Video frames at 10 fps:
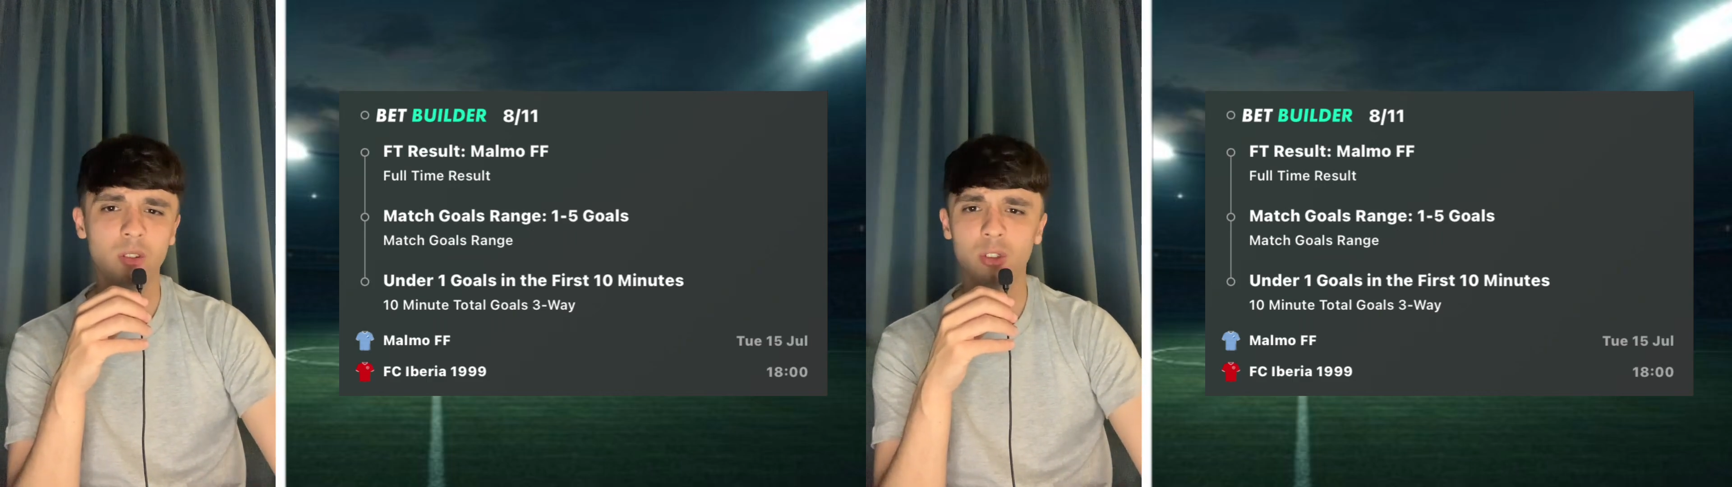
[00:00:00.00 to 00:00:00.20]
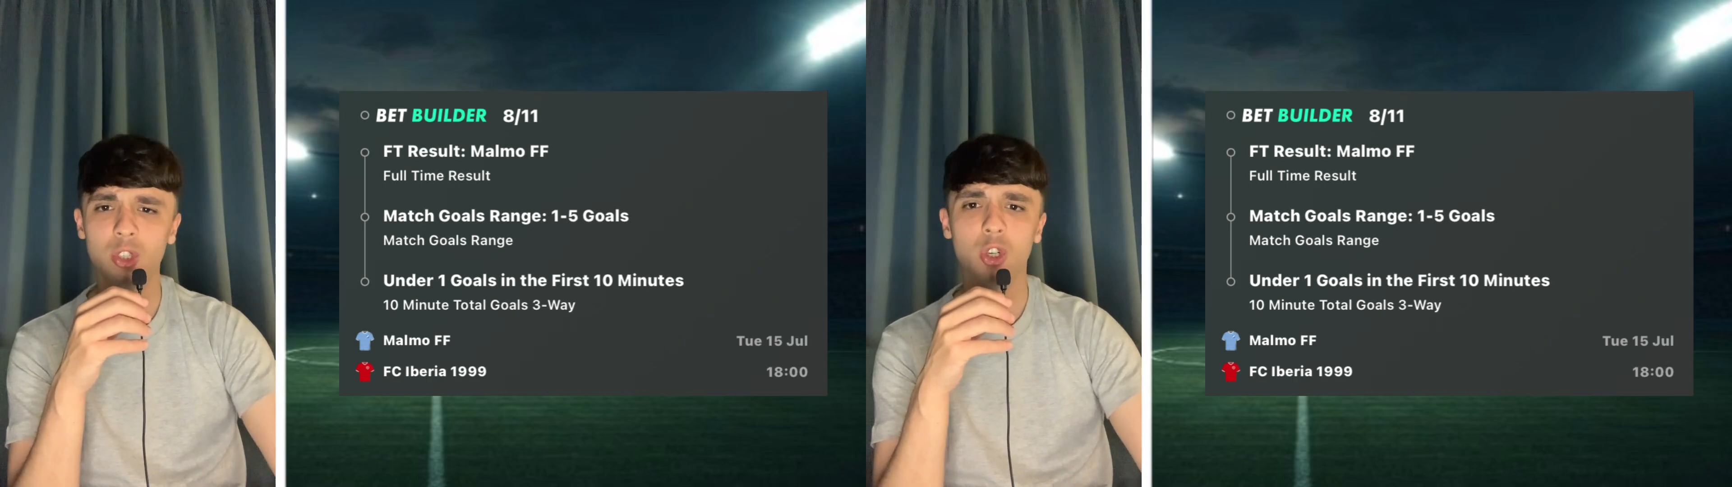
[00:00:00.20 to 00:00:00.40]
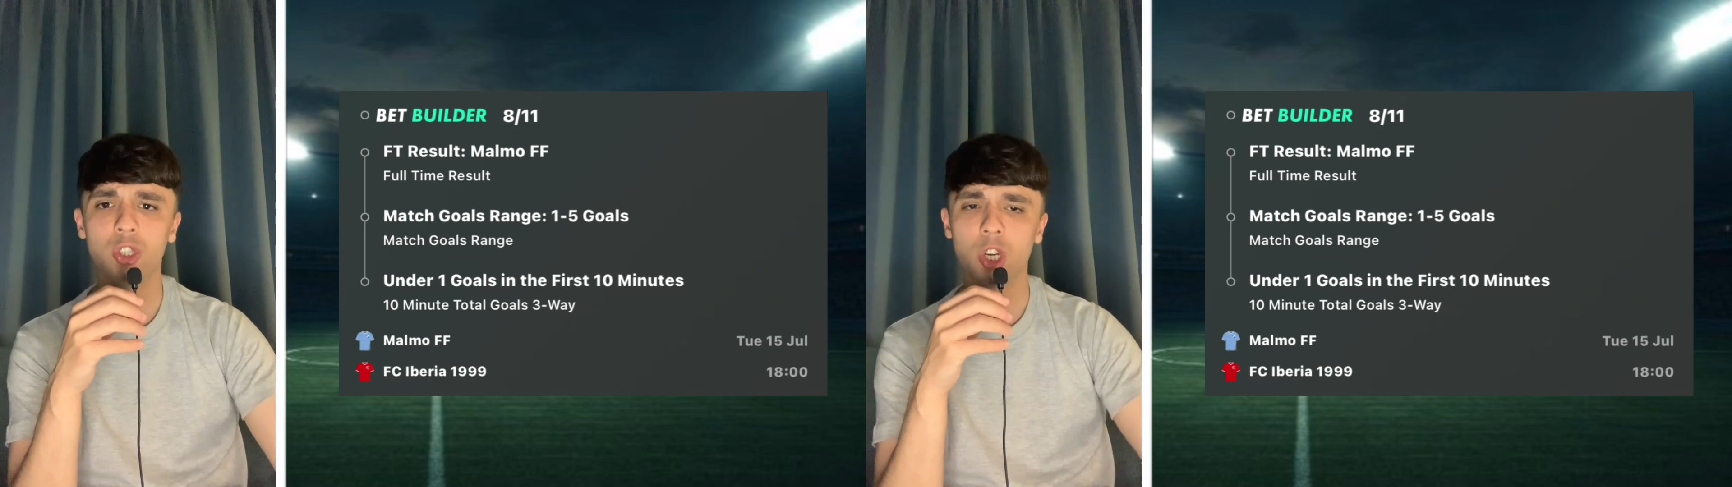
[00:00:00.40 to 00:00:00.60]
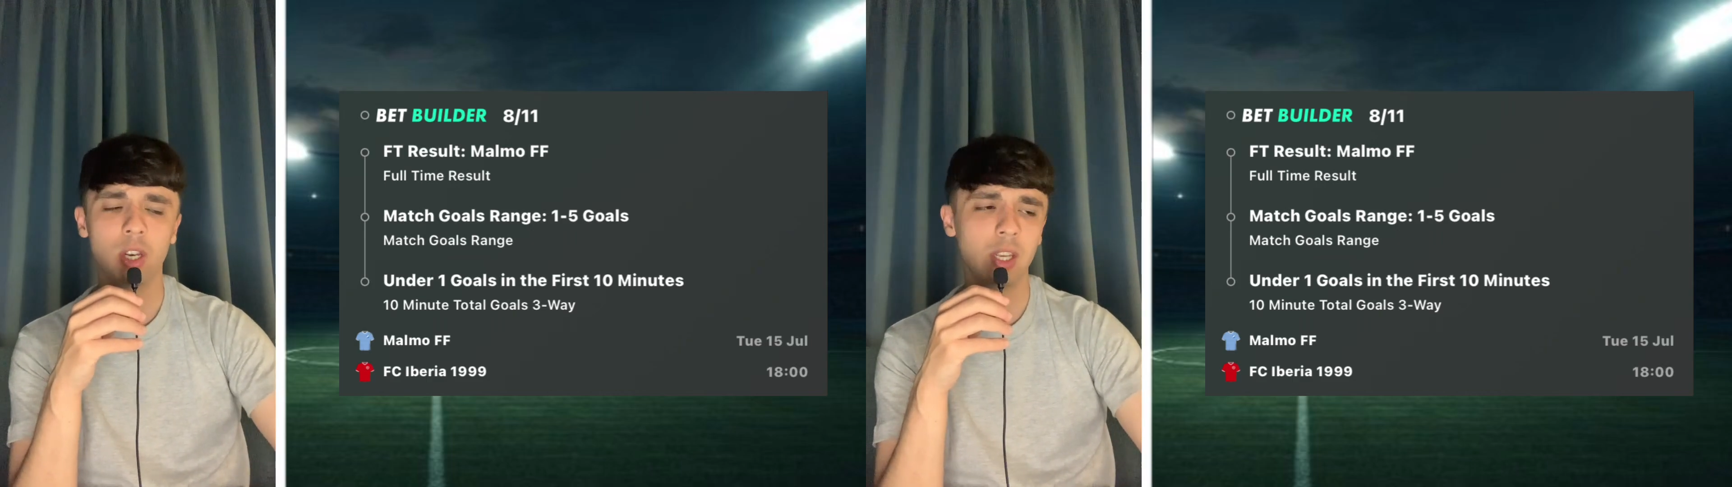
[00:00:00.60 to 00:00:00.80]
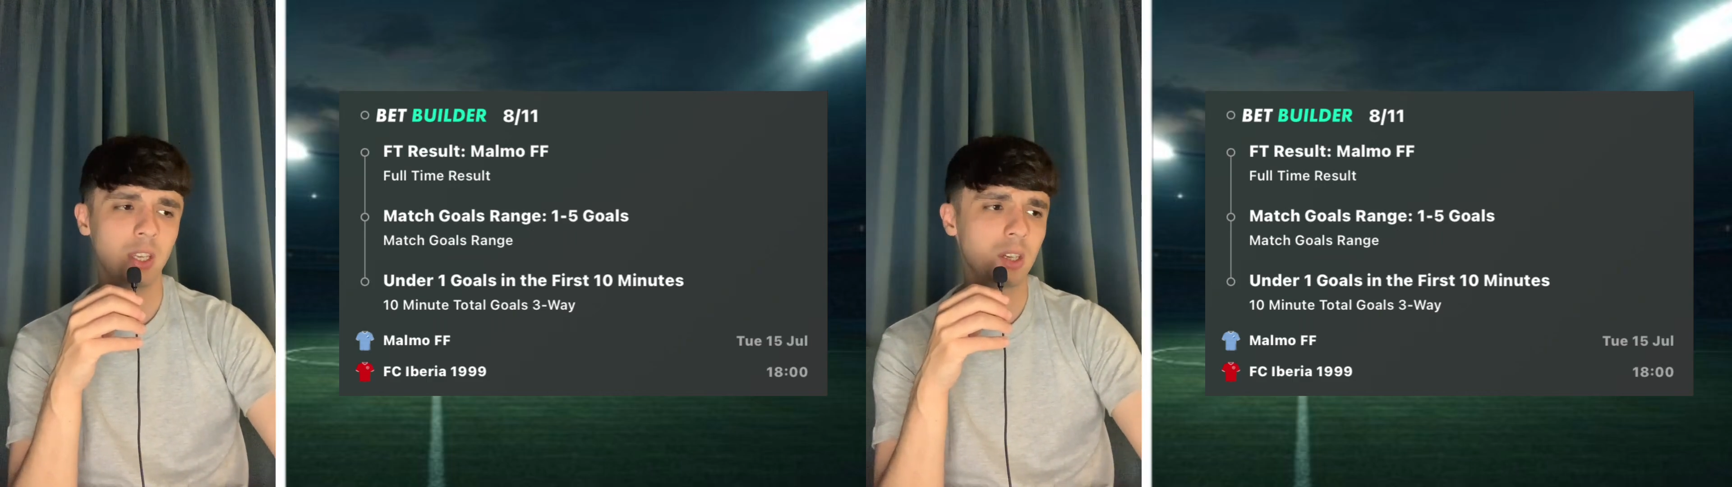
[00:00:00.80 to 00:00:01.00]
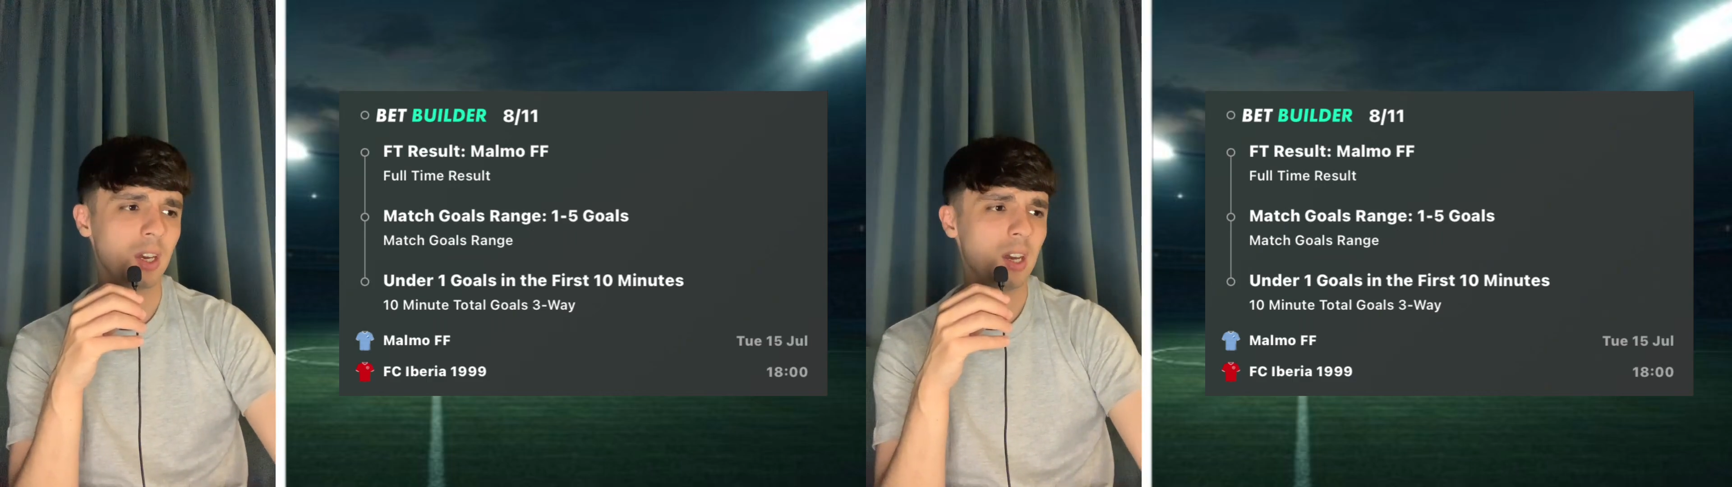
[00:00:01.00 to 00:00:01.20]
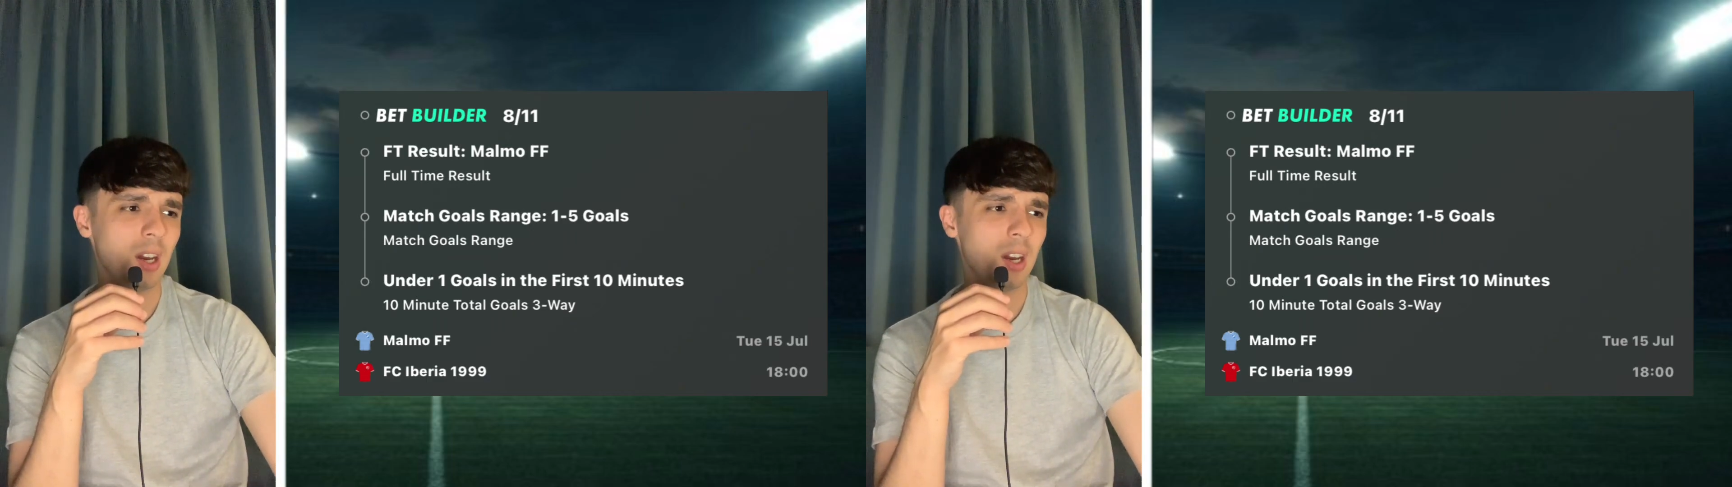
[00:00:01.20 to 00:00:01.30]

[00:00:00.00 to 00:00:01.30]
or Georgia league.